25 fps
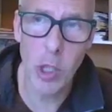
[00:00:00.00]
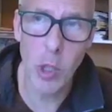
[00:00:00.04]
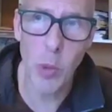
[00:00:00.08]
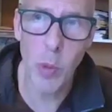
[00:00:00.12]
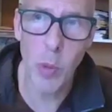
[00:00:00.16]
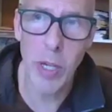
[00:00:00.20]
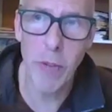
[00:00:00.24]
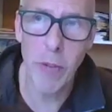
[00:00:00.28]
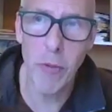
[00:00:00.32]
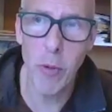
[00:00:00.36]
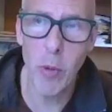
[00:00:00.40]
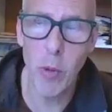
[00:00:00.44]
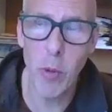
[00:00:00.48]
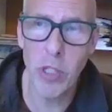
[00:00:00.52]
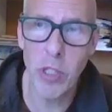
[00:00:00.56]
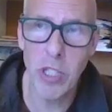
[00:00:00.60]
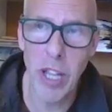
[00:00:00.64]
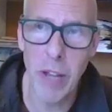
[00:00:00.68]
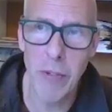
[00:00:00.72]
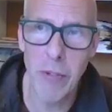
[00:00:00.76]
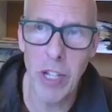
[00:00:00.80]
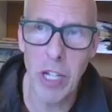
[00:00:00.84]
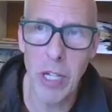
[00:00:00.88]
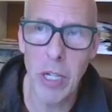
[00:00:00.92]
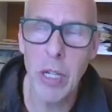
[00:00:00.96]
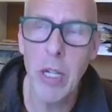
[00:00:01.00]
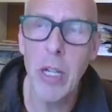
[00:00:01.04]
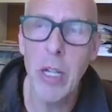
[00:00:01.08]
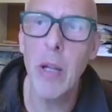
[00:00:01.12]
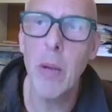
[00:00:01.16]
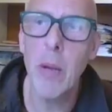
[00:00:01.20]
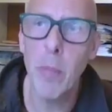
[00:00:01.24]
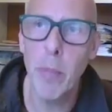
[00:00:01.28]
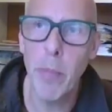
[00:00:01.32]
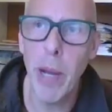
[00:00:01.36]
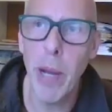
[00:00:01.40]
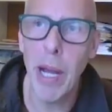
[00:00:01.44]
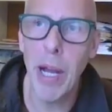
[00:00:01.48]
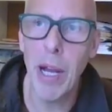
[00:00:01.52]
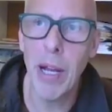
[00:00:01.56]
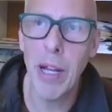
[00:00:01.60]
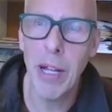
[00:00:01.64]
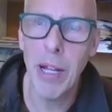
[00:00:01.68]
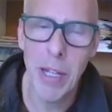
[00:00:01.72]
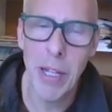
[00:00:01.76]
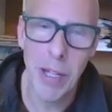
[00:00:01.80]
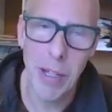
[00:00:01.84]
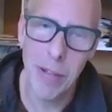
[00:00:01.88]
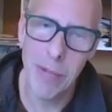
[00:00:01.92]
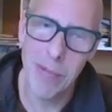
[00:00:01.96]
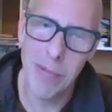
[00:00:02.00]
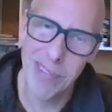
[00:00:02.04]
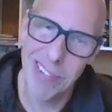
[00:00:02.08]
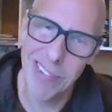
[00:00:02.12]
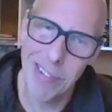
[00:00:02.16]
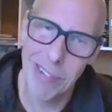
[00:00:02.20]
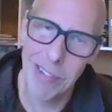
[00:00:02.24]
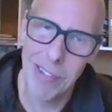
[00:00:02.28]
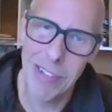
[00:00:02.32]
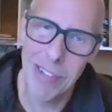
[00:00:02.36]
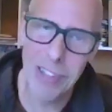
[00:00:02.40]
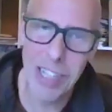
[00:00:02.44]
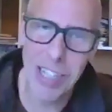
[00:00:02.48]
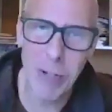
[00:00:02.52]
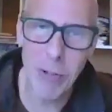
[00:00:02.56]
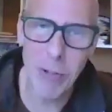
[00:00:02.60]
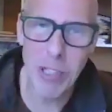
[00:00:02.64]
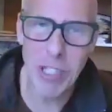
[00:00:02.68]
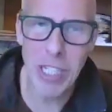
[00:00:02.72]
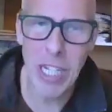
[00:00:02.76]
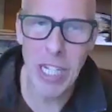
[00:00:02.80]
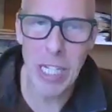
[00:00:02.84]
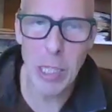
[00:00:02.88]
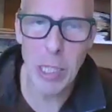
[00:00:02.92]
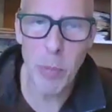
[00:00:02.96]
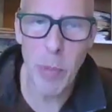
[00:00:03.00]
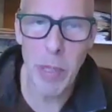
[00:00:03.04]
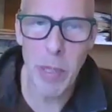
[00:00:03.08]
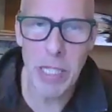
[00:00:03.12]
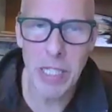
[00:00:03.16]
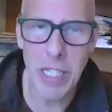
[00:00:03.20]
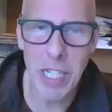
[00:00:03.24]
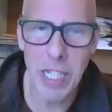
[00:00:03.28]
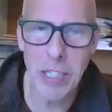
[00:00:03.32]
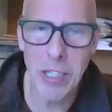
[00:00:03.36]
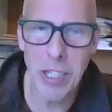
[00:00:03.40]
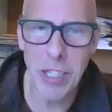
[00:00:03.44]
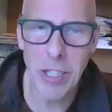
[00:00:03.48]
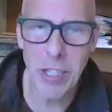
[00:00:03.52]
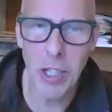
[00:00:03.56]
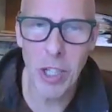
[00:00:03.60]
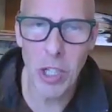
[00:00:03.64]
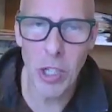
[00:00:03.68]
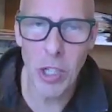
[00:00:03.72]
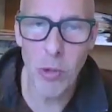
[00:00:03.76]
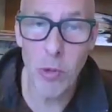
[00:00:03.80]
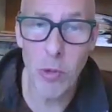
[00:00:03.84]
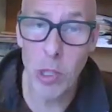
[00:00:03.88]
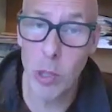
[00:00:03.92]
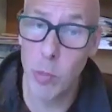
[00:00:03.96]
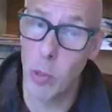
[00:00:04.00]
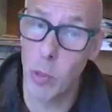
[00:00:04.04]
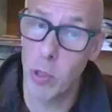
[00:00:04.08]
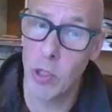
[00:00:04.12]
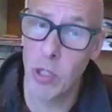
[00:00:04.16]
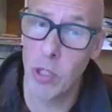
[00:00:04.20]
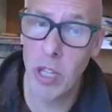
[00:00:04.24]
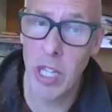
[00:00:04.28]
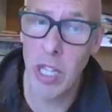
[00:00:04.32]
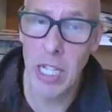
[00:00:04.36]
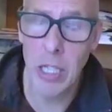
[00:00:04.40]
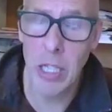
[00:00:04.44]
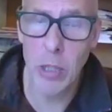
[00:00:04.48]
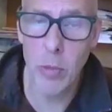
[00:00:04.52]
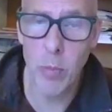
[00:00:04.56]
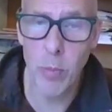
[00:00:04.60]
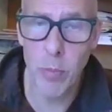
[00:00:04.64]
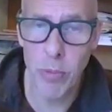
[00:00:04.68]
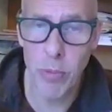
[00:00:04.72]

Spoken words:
not 24/7, but there is an expectation that you respond to things